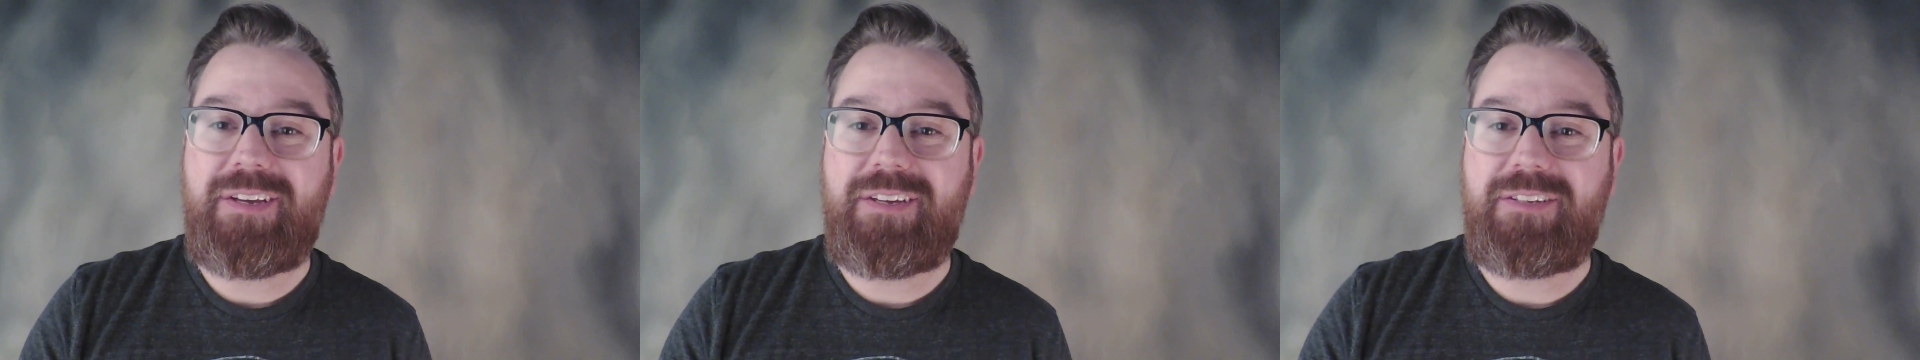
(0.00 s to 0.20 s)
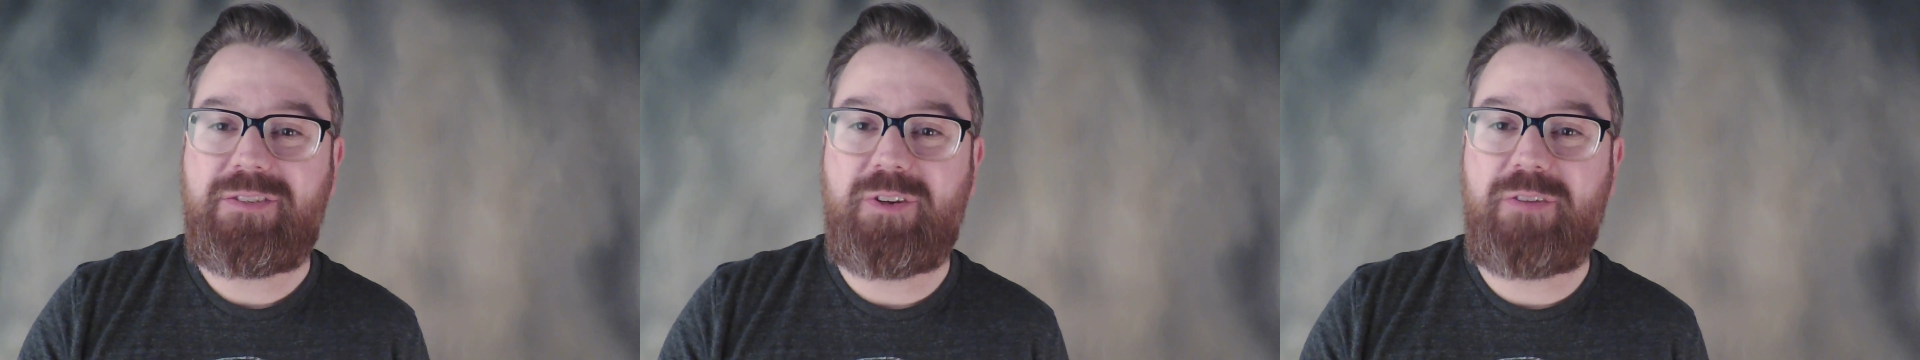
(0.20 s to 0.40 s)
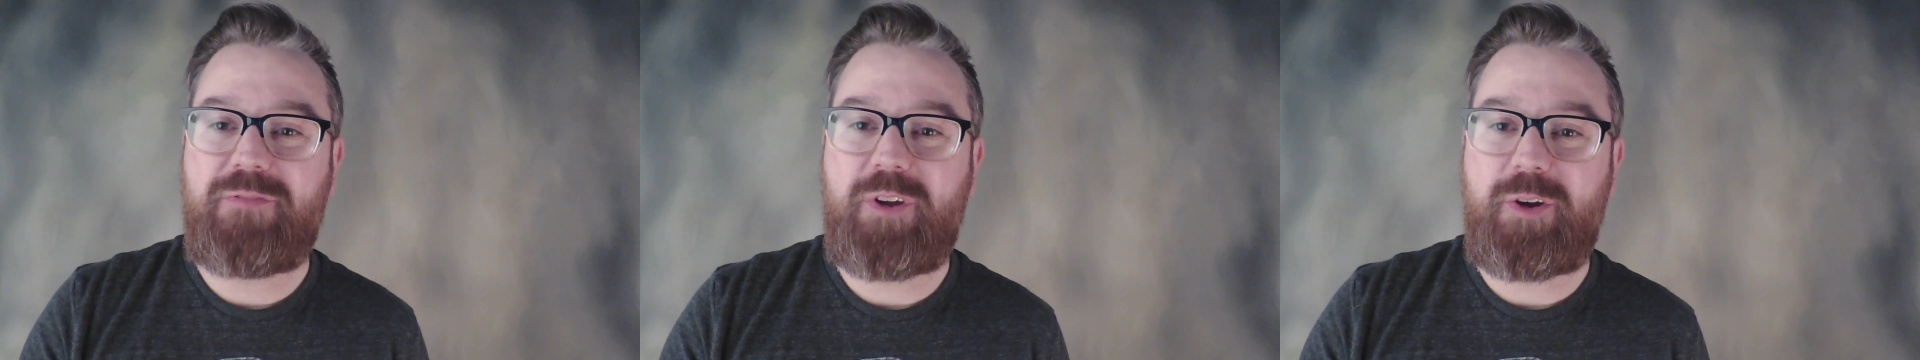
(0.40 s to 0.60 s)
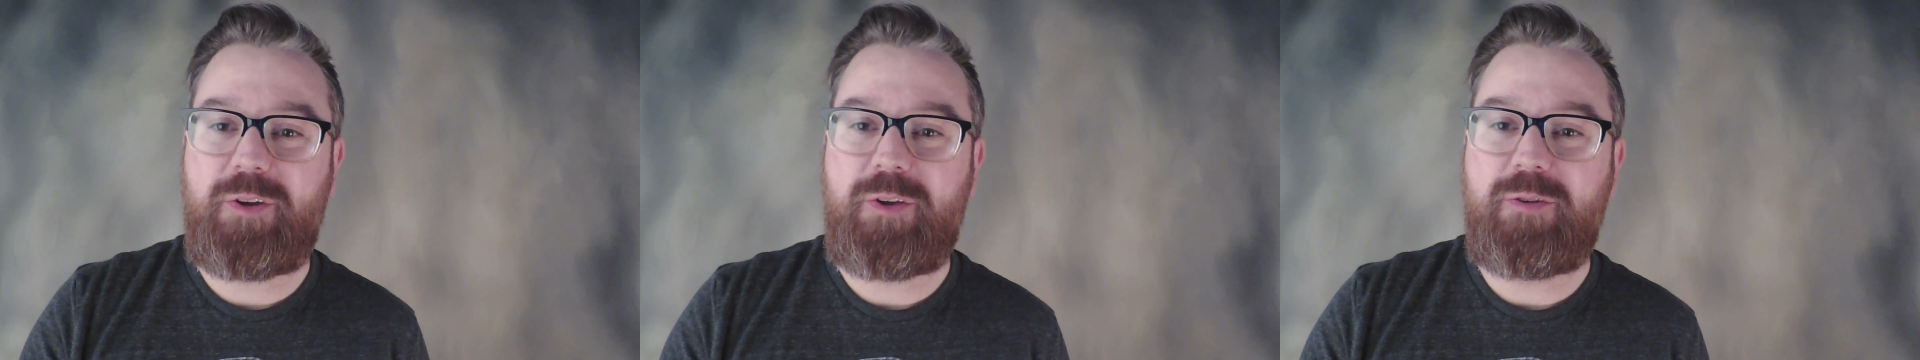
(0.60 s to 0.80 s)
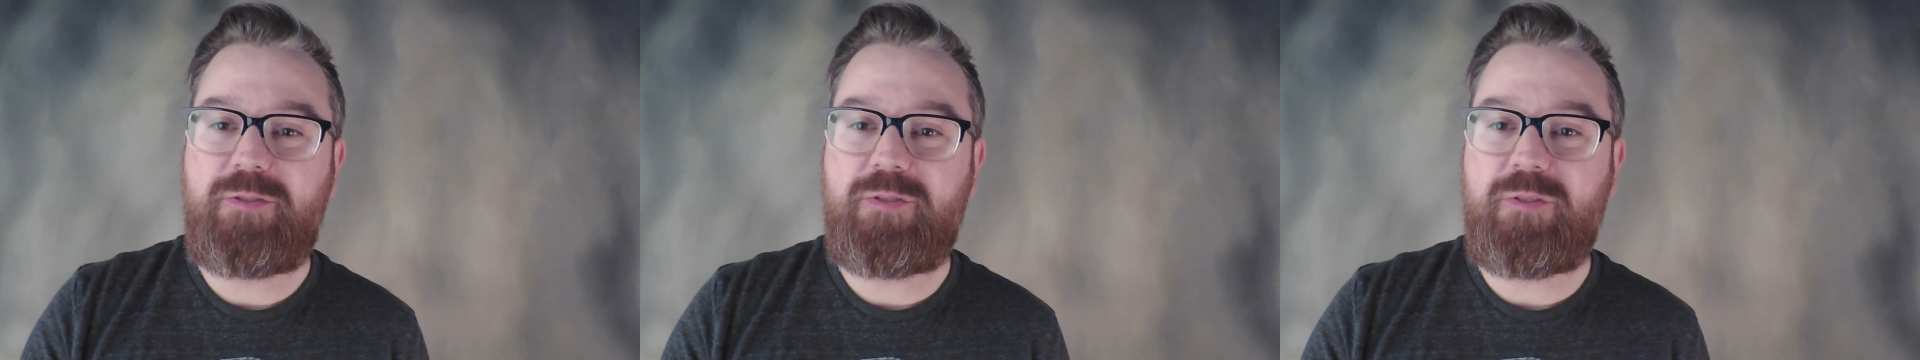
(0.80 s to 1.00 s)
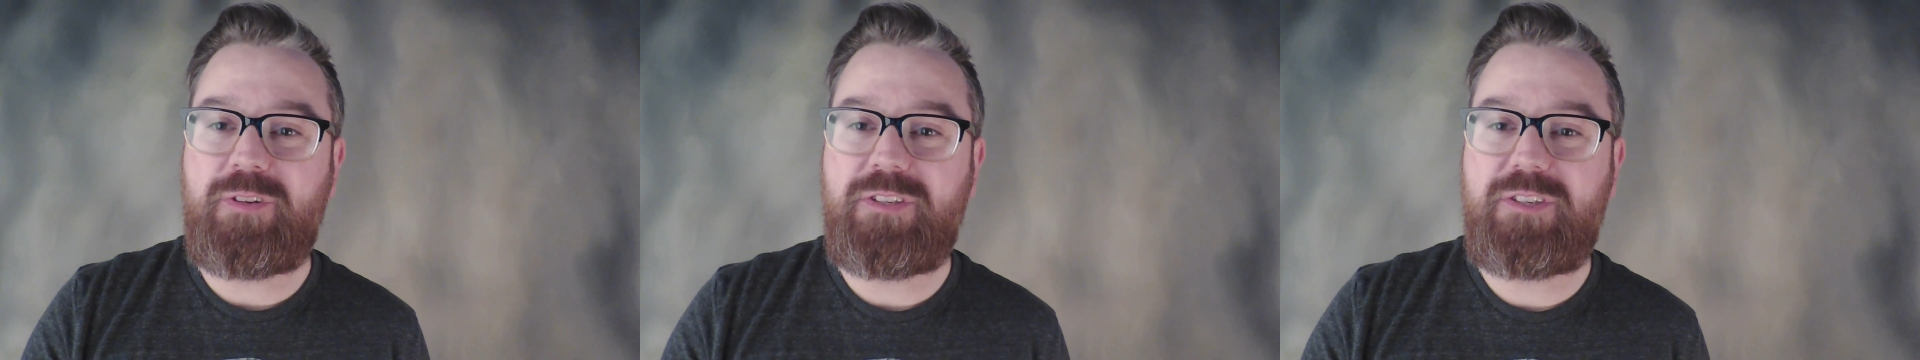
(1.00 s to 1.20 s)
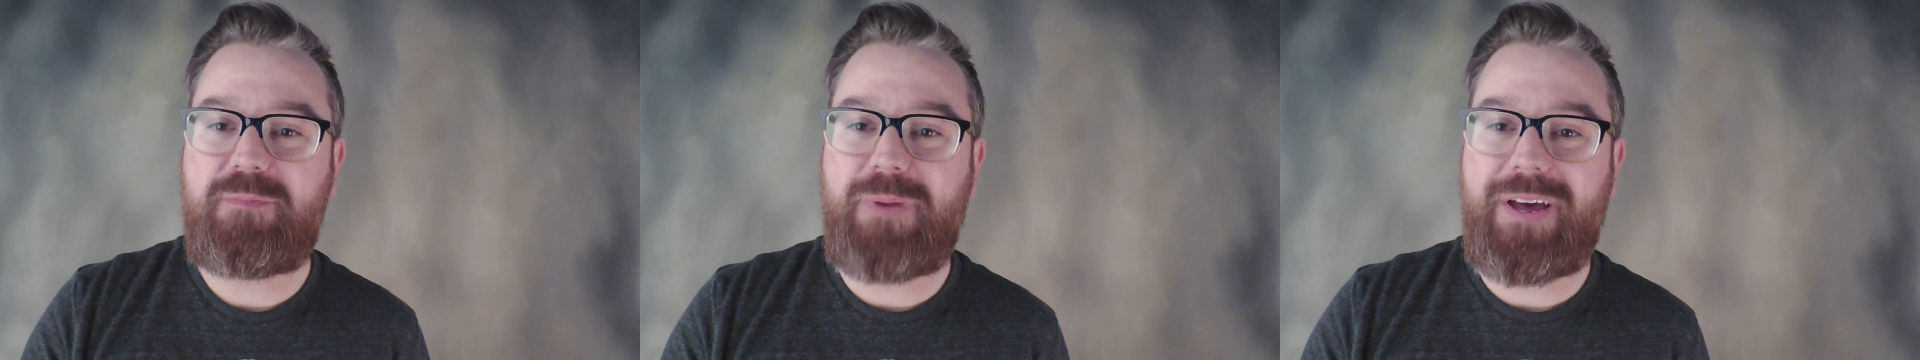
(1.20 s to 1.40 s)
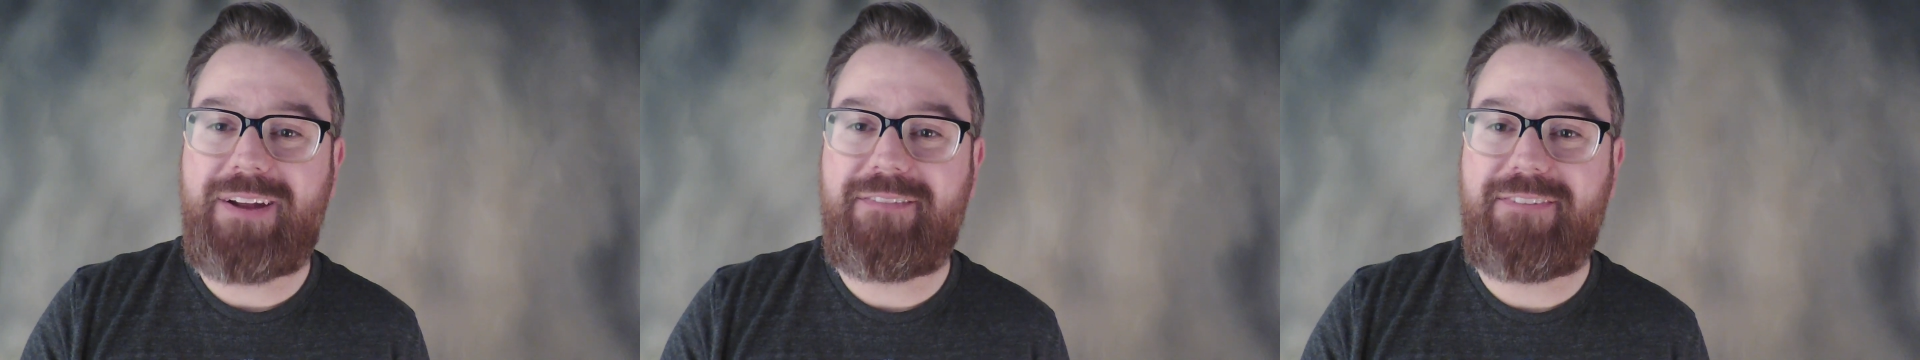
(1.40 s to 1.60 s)
So if you're a user on
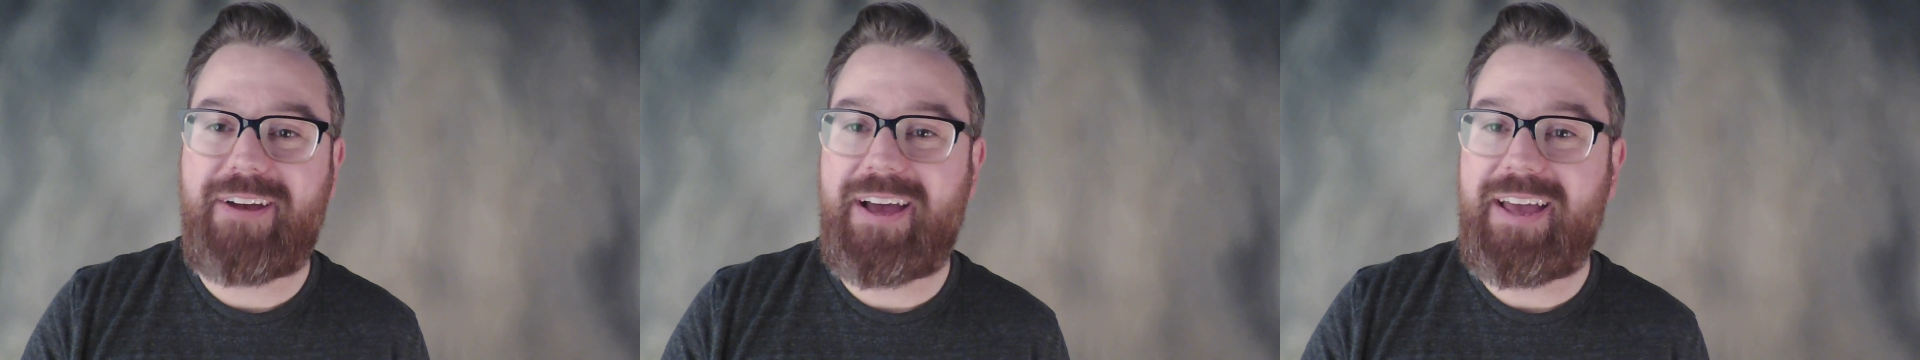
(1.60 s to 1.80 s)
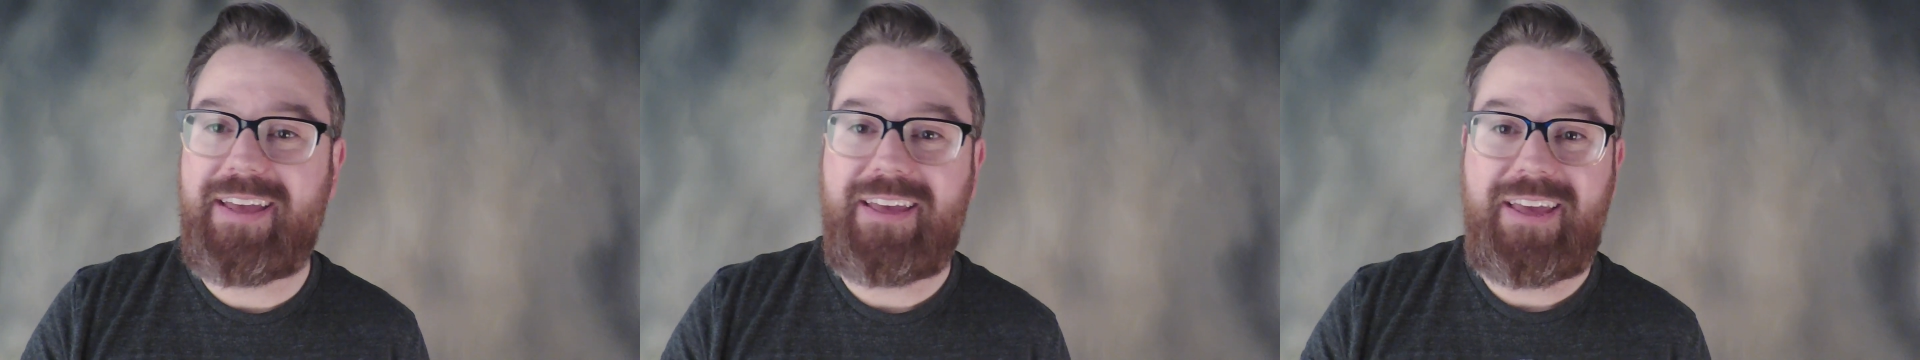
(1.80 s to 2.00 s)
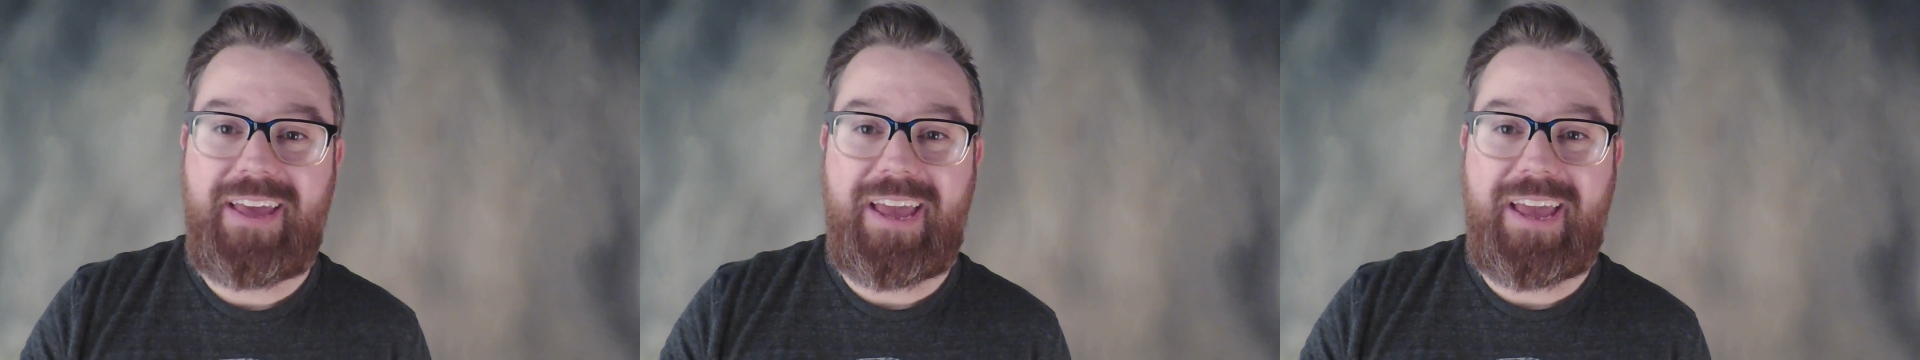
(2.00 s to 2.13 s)
Spotify